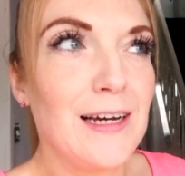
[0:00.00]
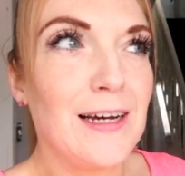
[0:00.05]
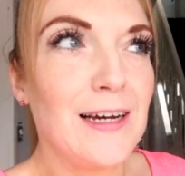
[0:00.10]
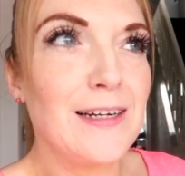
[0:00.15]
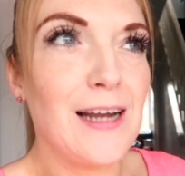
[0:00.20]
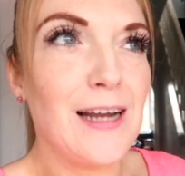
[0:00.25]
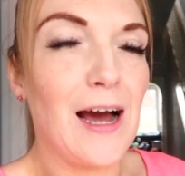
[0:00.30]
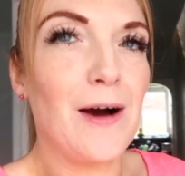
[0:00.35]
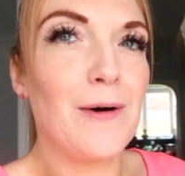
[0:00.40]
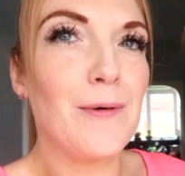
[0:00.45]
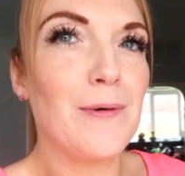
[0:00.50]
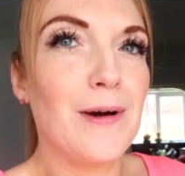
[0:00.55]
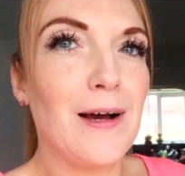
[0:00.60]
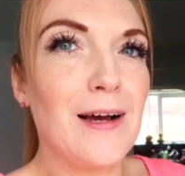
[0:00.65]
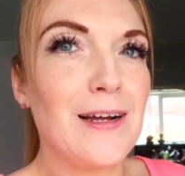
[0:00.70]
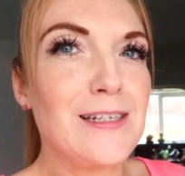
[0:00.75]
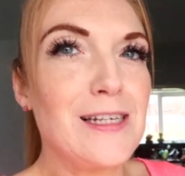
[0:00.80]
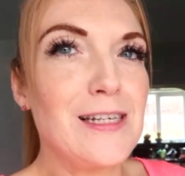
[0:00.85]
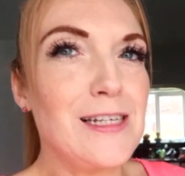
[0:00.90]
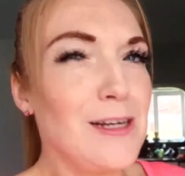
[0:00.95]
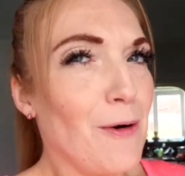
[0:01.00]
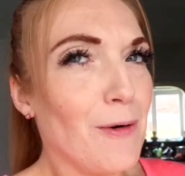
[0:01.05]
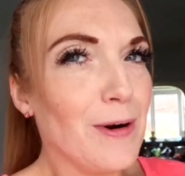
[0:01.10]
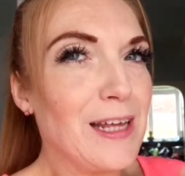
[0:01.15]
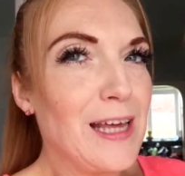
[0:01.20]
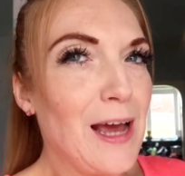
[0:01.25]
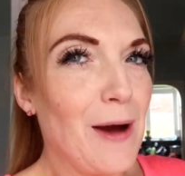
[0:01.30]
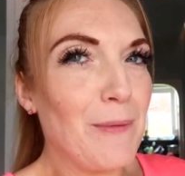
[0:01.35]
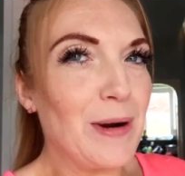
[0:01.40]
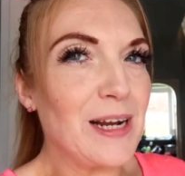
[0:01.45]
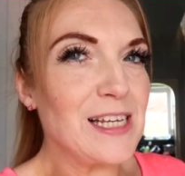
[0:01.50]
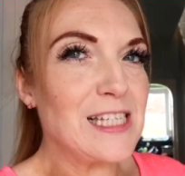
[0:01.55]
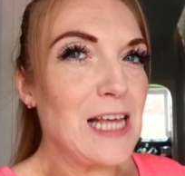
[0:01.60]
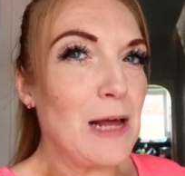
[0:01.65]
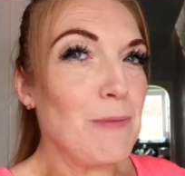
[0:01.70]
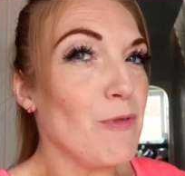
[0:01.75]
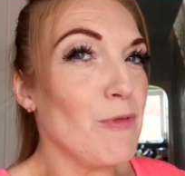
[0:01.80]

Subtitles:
Now, did you all hear what I said